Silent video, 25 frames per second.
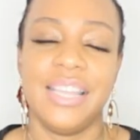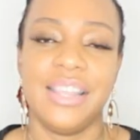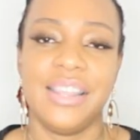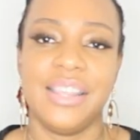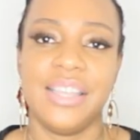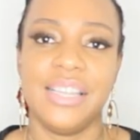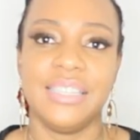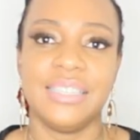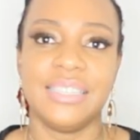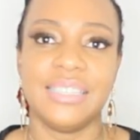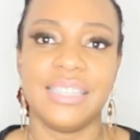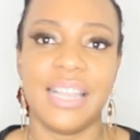
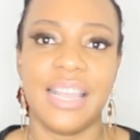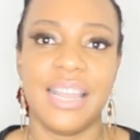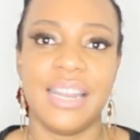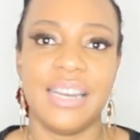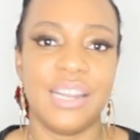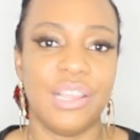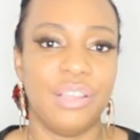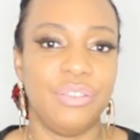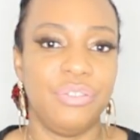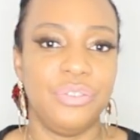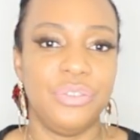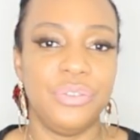they
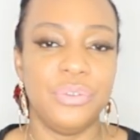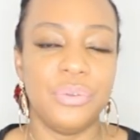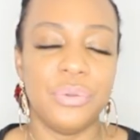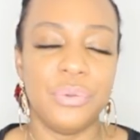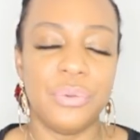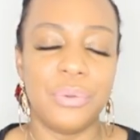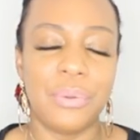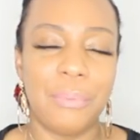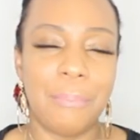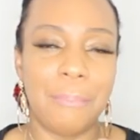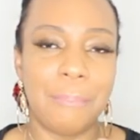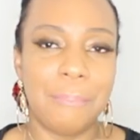said if
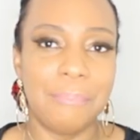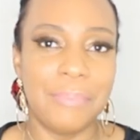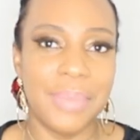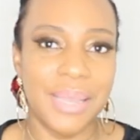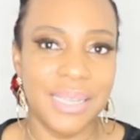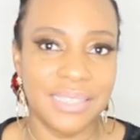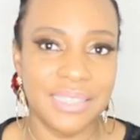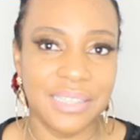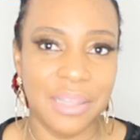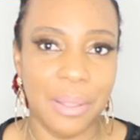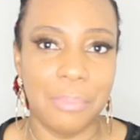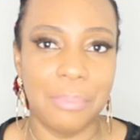you
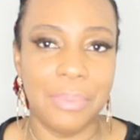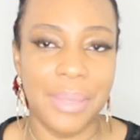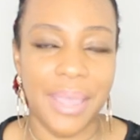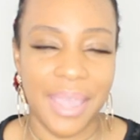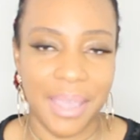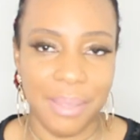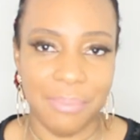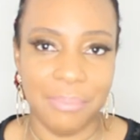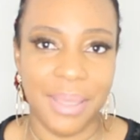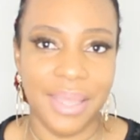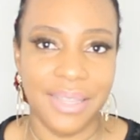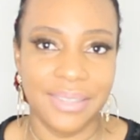miss a
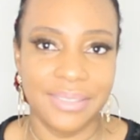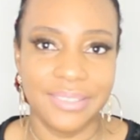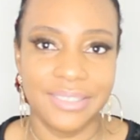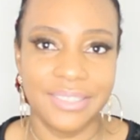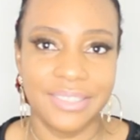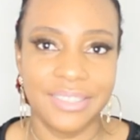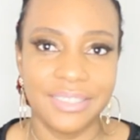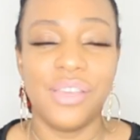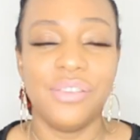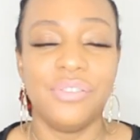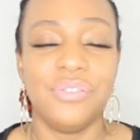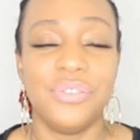
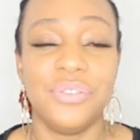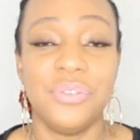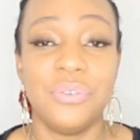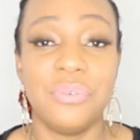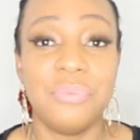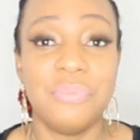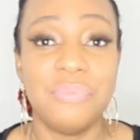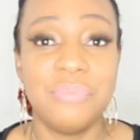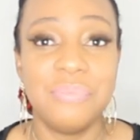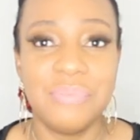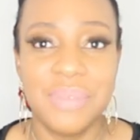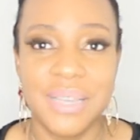payment, if
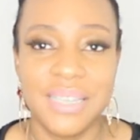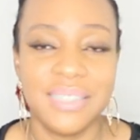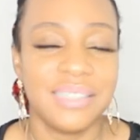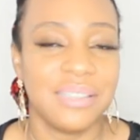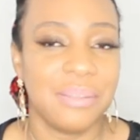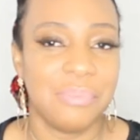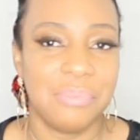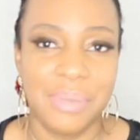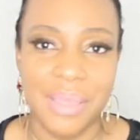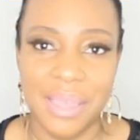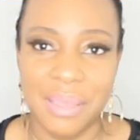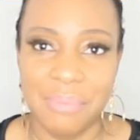you
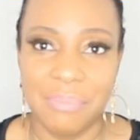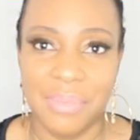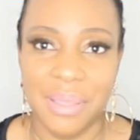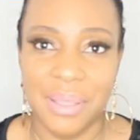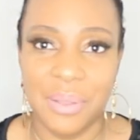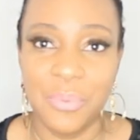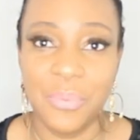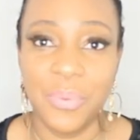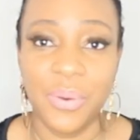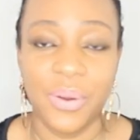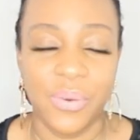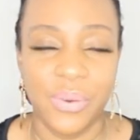miss a
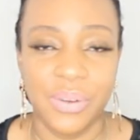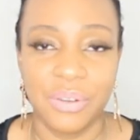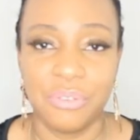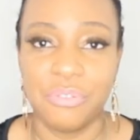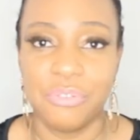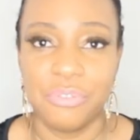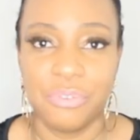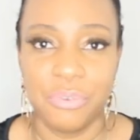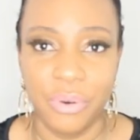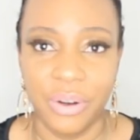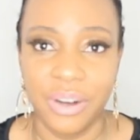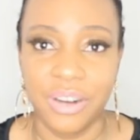payment, we're gonna
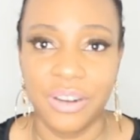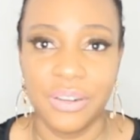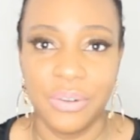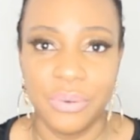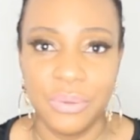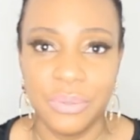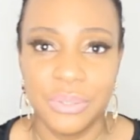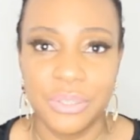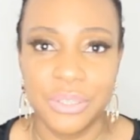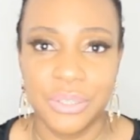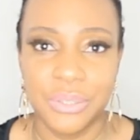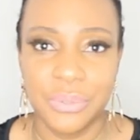
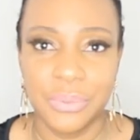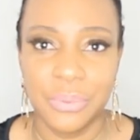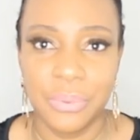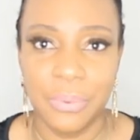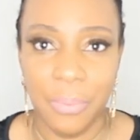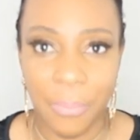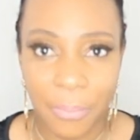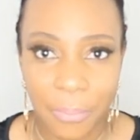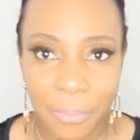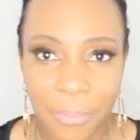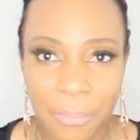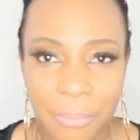foreclose your
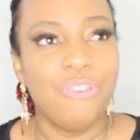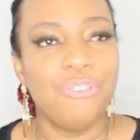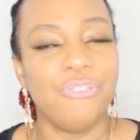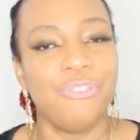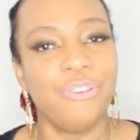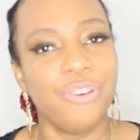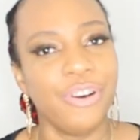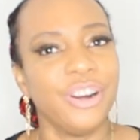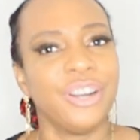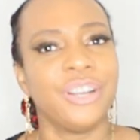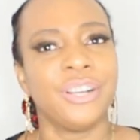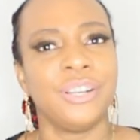home.
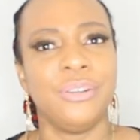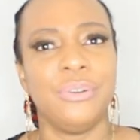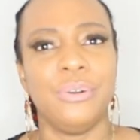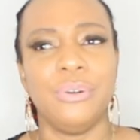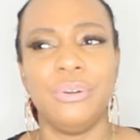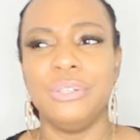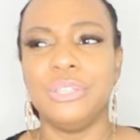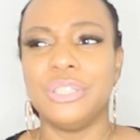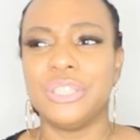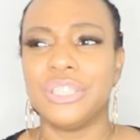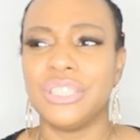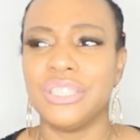
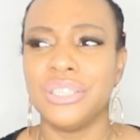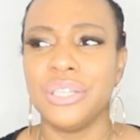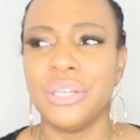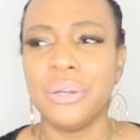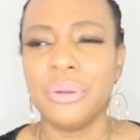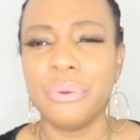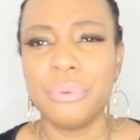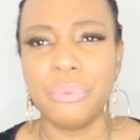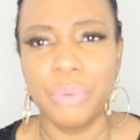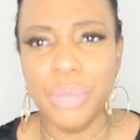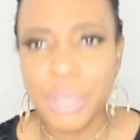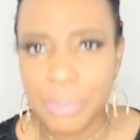Foreclose
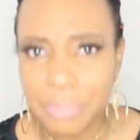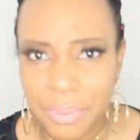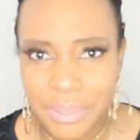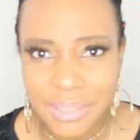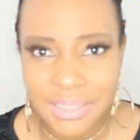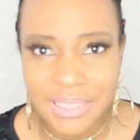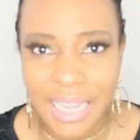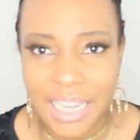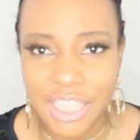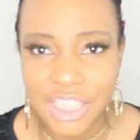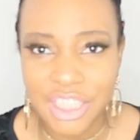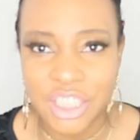
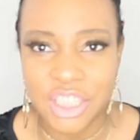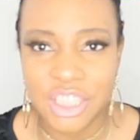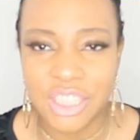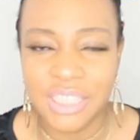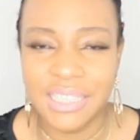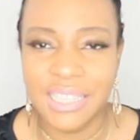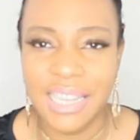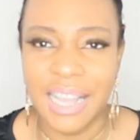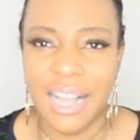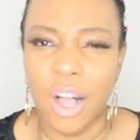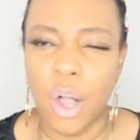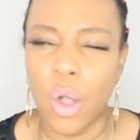
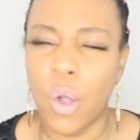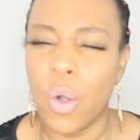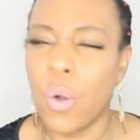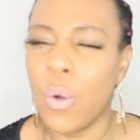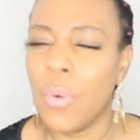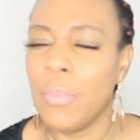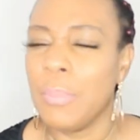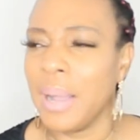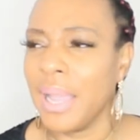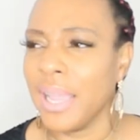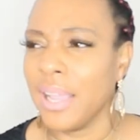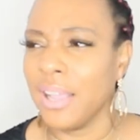repossession.
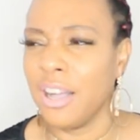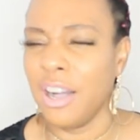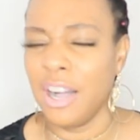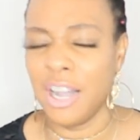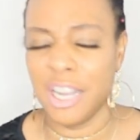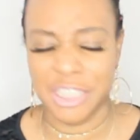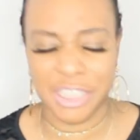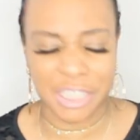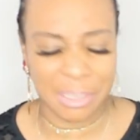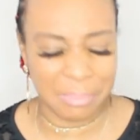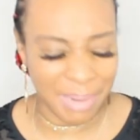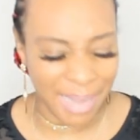Oh my
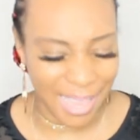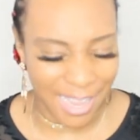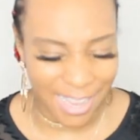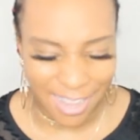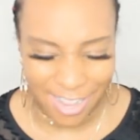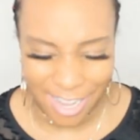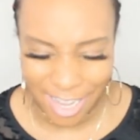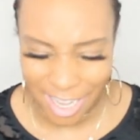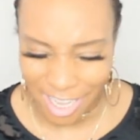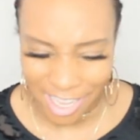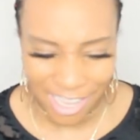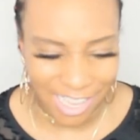gosh, I'm
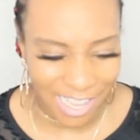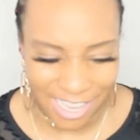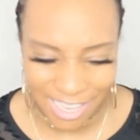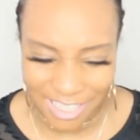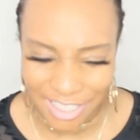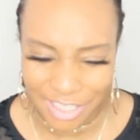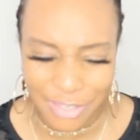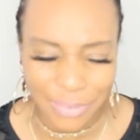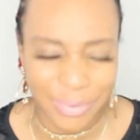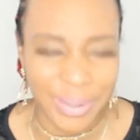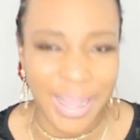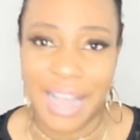like,
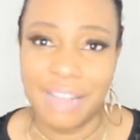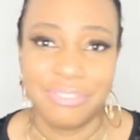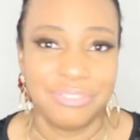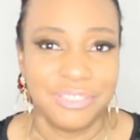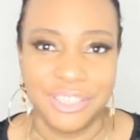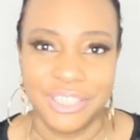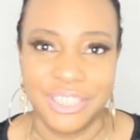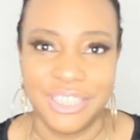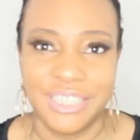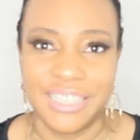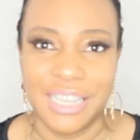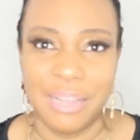God, you
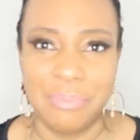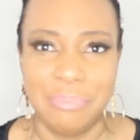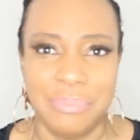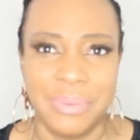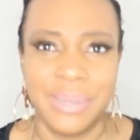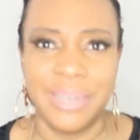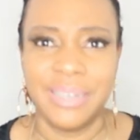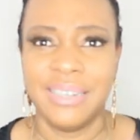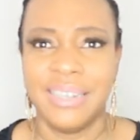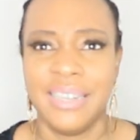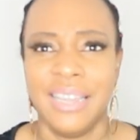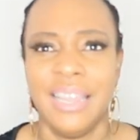have to
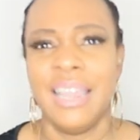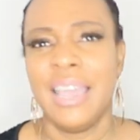step in.